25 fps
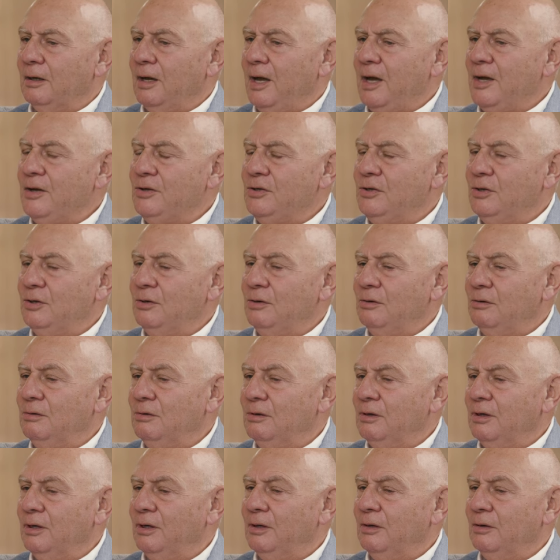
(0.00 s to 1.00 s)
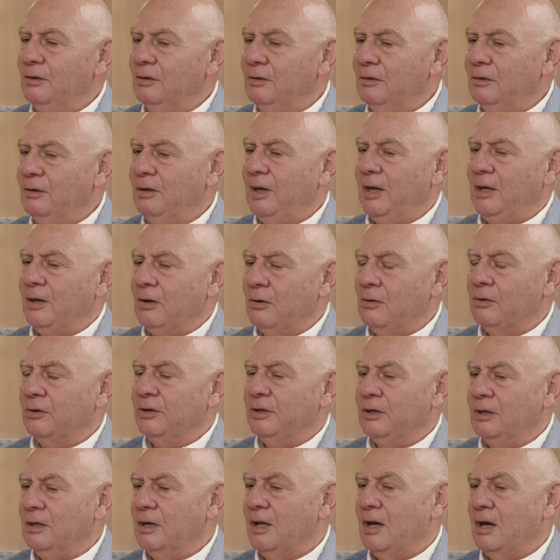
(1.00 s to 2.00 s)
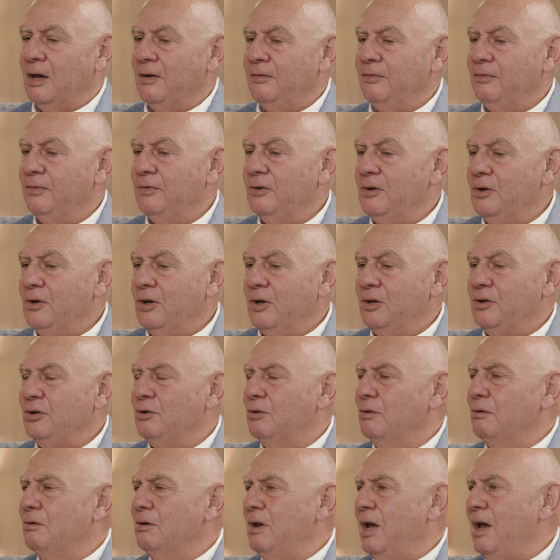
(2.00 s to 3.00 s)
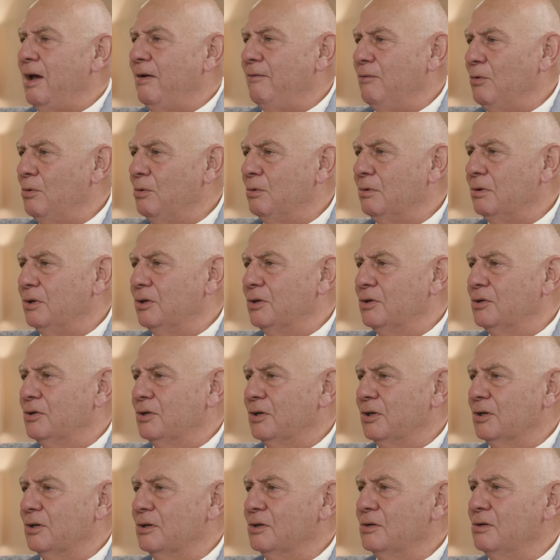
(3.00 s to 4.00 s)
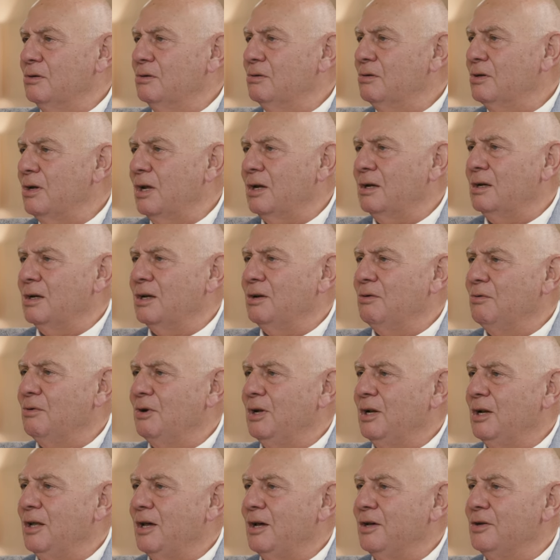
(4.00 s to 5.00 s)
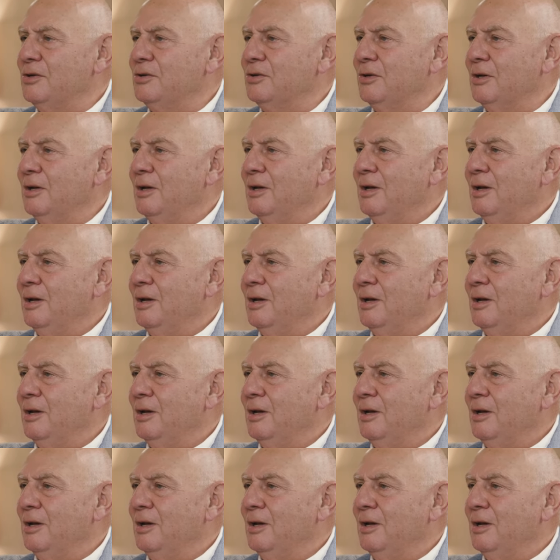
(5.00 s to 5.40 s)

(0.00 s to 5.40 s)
as you get on in life, and you can have all these things, you suddenly realize,